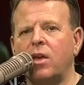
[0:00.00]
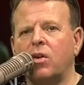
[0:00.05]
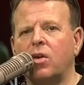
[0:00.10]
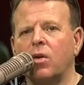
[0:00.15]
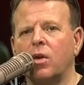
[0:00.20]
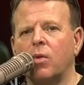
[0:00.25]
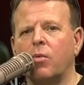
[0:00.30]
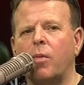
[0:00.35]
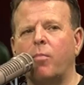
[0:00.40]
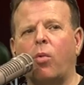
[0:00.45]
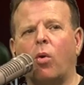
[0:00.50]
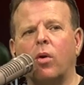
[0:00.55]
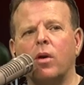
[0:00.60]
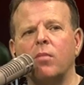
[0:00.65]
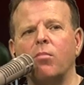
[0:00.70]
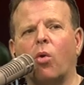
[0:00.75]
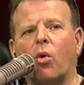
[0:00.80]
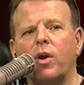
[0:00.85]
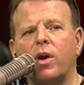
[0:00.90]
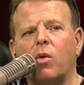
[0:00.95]
curling
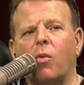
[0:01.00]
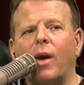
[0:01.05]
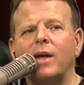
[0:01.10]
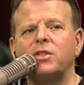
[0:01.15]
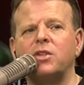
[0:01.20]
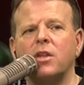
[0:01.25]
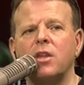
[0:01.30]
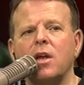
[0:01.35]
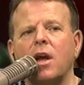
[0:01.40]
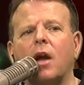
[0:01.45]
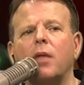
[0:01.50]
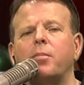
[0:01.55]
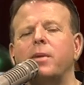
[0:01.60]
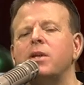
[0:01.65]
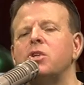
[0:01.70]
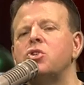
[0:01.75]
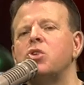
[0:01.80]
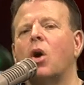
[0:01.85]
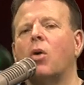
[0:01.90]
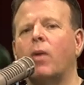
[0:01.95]
report, and more. You're watching the R
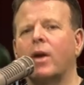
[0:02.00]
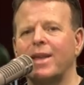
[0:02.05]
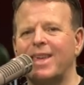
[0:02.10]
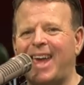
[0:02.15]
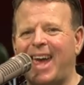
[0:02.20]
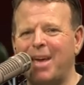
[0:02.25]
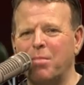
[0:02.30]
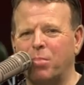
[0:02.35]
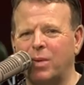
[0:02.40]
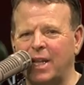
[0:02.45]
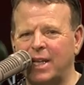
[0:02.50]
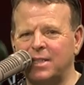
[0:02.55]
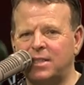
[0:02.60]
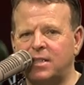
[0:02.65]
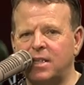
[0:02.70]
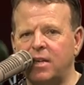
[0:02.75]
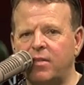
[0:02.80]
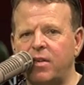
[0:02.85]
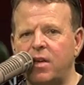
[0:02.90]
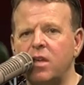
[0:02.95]
P Show on Game
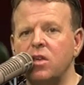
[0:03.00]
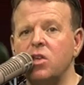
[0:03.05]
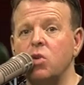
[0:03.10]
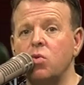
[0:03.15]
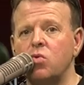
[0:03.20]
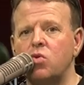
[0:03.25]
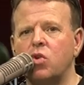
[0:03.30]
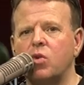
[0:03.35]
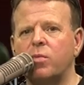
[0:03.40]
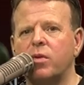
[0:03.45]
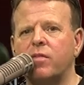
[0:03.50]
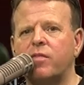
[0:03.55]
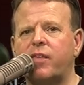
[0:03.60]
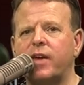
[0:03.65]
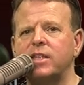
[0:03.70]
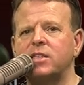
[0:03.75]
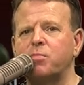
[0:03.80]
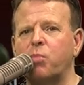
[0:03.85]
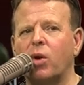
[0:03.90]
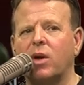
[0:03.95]
plus T V, YouTube and
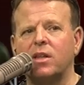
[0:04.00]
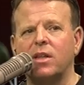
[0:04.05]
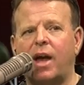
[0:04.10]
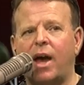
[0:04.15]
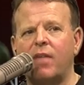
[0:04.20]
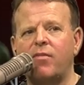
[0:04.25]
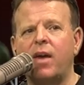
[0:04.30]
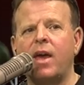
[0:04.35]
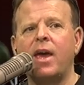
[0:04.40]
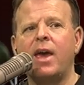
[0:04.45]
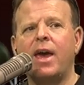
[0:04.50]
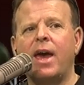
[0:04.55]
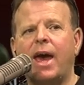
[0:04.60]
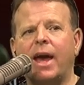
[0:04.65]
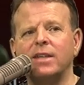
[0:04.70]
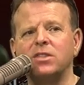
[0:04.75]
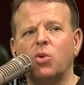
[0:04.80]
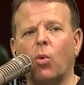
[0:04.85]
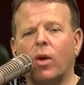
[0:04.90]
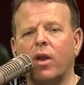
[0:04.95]
Facebook Live,
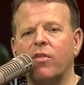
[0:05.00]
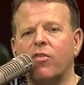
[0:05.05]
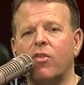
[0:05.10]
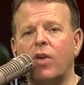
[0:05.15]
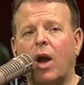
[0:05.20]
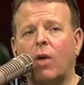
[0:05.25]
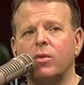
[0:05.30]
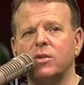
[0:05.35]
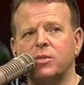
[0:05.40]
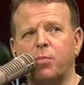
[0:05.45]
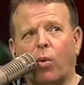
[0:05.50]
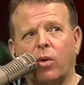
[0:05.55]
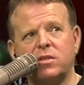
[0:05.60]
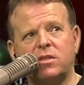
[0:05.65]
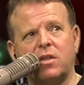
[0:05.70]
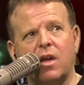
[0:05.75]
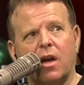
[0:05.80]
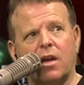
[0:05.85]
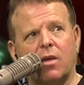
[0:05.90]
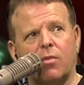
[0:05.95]
and twenty-four hour
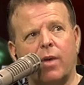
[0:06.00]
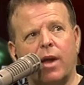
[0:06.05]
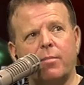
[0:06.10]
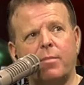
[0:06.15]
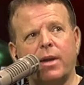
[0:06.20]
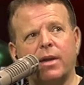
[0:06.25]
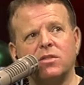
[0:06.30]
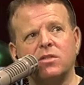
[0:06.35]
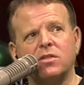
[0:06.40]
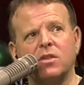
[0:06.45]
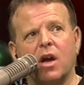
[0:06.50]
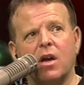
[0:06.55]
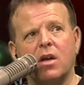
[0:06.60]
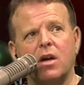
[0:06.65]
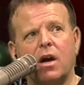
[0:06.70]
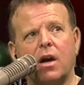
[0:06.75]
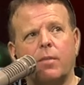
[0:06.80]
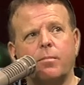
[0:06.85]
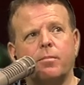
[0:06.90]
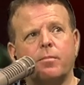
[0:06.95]
sports talk at rod pedersen dot
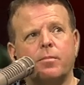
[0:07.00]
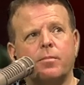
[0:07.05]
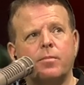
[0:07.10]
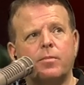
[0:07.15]
com.